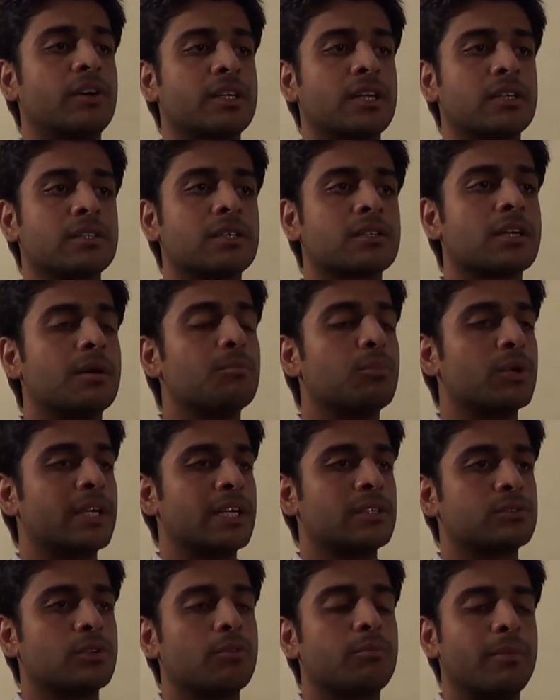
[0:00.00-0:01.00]
what are the
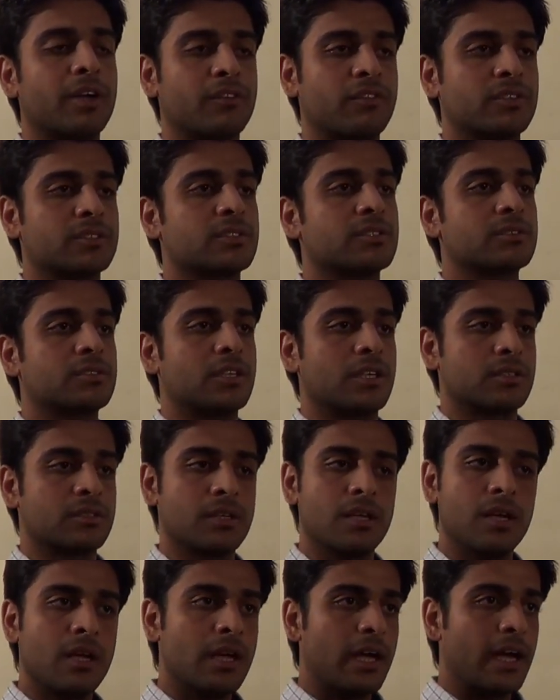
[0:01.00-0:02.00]
components of McPherson studs.